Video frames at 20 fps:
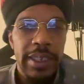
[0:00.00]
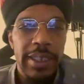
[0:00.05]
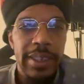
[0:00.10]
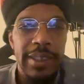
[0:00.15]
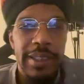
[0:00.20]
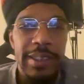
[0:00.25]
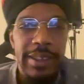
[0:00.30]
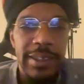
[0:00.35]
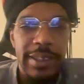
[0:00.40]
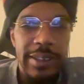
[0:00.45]

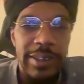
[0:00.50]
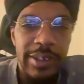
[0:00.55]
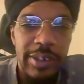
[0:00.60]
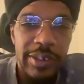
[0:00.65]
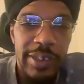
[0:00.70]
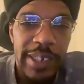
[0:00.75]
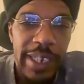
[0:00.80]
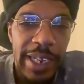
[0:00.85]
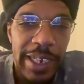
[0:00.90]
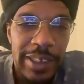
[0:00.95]
this is your
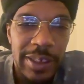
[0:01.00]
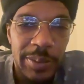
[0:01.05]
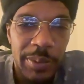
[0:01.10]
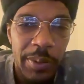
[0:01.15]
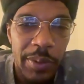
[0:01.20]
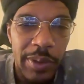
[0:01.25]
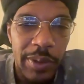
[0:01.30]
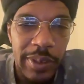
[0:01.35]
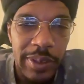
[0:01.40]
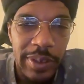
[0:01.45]

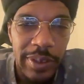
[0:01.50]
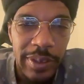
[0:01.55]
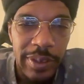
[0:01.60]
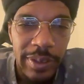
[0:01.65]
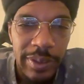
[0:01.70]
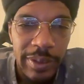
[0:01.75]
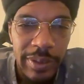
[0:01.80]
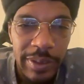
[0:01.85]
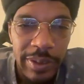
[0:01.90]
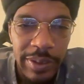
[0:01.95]
dashboard.
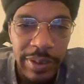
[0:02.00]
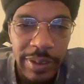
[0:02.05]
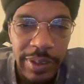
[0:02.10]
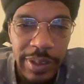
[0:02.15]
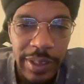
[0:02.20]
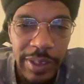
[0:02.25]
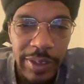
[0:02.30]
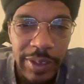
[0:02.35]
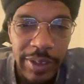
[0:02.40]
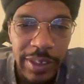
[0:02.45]
You see
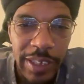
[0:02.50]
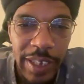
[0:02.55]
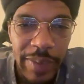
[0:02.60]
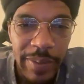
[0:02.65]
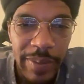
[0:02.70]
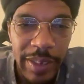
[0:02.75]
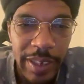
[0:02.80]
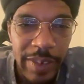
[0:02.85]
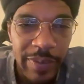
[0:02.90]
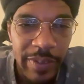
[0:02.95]
there's
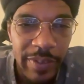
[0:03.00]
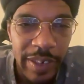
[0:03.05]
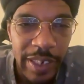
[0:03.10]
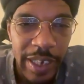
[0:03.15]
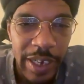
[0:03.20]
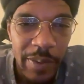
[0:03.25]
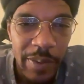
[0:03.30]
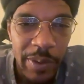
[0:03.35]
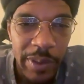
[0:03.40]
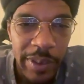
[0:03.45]
7 different
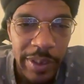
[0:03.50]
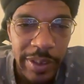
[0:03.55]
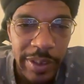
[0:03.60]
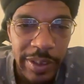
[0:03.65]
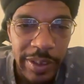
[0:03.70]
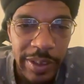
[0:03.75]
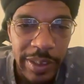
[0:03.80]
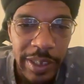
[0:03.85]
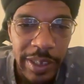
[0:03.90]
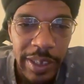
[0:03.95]

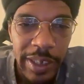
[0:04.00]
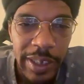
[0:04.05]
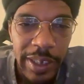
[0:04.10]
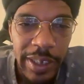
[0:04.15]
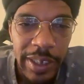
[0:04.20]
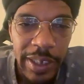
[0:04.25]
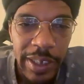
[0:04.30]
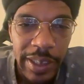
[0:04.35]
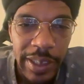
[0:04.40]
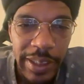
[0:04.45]
networks.
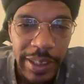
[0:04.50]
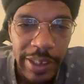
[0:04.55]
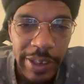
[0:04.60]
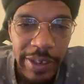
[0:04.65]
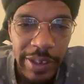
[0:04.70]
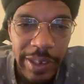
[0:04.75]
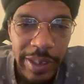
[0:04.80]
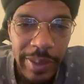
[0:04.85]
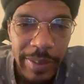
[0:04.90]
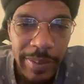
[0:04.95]

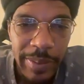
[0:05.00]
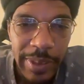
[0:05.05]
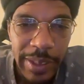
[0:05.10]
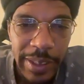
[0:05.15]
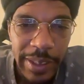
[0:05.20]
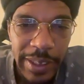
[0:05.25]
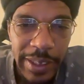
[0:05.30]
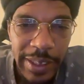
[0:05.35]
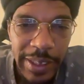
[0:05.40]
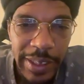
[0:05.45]
Ethereum,
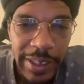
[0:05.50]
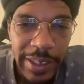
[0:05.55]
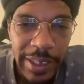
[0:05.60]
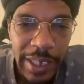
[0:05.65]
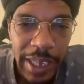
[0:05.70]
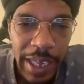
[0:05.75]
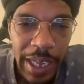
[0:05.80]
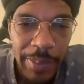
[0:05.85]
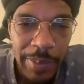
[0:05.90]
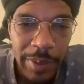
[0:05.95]
Linea,
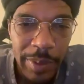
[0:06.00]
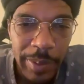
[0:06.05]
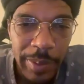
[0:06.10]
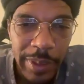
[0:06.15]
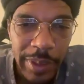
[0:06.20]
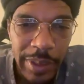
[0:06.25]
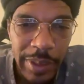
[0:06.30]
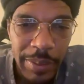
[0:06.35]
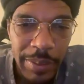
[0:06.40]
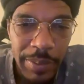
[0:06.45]

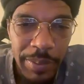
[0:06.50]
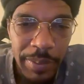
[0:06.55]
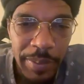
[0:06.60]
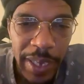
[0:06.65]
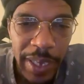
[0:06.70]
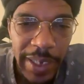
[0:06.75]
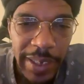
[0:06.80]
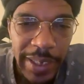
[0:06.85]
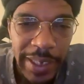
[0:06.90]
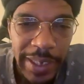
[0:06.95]
Optimism,
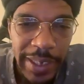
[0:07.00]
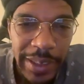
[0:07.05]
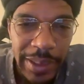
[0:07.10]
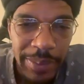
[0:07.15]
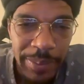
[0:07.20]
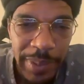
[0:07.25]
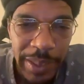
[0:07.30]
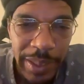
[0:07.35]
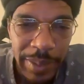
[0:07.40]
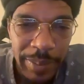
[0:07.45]
Binance,
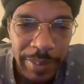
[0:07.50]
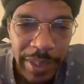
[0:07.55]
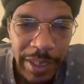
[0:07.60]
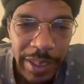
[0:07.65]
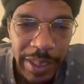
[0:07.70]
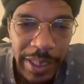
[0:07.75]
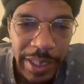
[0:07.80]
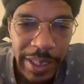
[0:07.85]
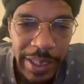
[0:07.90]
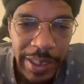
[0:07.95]

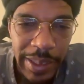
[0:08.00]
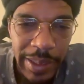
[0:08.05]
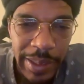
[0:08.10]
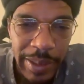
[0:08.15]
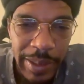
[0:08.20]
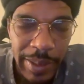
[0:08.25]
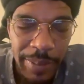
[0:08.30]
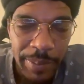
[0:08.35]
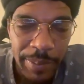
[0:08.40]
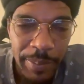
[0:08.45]
BNB, and
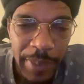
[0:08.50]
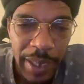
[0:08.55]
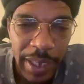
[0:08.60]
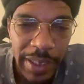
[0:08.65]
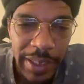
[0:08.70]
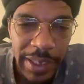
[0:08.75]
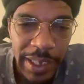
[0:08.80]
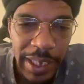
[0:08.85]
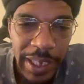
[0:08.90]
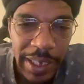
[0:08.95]

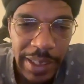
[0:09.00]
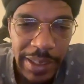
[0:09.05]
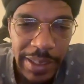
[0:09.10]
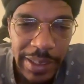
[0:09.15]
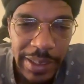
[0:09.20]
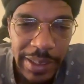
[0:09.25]
Polygon.